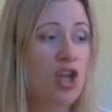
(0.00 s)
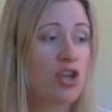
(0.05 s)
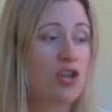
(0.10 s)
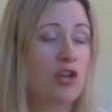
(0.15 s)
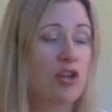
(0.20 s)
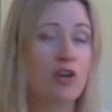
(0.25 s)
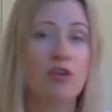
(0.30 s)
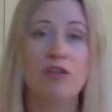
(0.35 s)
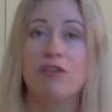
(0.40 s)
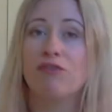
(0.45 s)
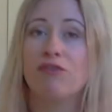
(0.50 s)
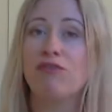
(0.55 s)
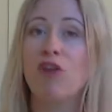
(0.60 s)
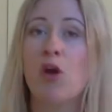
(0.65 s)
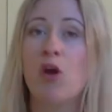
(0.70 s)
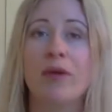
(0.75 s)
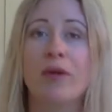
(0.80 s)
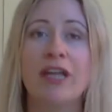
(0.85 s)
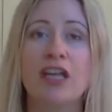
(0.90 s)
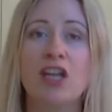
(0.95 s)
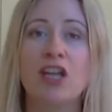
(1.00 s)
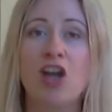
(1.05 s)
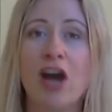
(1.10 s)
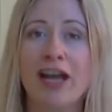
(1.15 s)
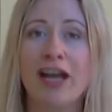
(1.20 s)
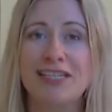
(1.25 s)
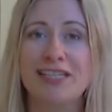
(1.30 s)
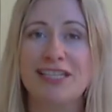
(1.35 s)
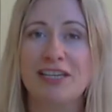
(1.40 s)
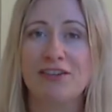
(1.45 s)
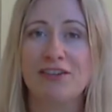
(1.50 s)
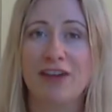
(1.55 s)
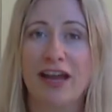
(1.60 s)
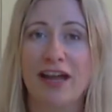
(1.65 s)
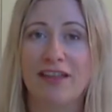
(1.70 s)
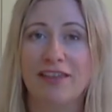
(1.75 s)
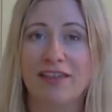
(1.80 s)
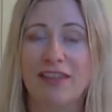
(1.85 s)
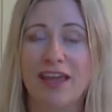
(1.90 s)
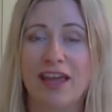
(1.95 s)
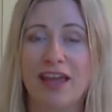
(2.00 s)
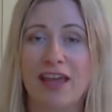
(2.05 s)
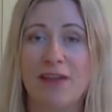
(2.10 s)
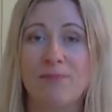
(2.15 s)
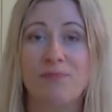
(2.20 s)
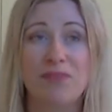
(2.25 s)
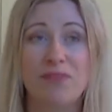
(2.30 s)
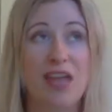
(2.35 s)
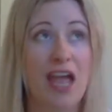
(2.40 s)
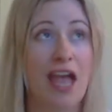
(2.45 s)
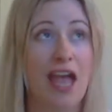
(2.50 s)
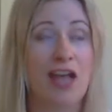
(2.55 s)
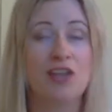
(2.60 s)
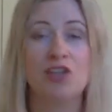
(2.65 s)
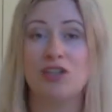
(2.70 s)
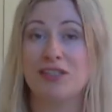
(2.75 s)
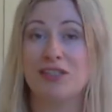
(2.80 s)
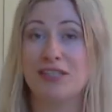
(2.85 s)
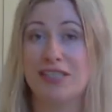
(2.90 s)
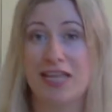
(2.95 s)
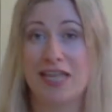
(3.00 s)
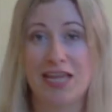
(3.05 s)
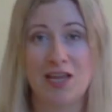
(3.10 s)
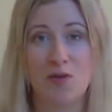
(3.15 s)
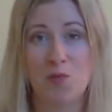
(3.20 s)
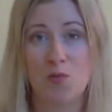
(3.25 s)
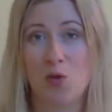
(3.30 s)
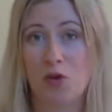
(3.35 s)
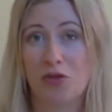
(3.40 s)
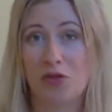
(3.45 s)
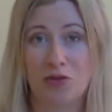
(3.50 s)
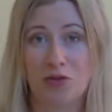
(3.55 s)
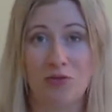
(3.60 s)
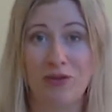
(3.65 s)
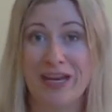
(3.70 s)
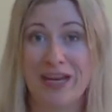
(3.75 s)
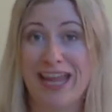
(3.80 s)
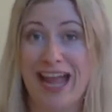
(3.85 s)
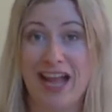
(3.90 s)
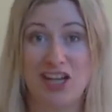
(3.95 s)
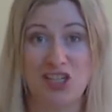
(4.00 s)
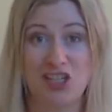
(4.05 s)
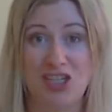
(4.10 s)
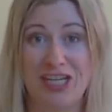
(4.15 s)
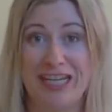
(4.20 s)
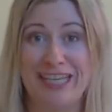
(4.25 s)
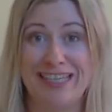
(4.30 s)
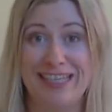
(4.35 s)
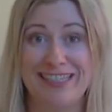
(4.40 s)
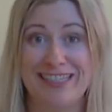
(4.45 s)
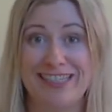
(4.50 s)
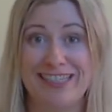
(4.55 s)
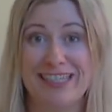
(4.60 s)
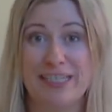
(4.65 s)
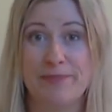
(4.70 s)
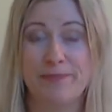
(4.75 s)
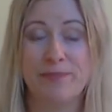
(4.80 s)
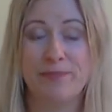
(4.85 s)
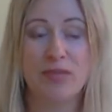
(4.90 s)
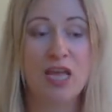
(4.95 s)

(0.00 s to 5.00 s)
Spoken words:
You're throwing an idea out there and you're seeing what the reaction is.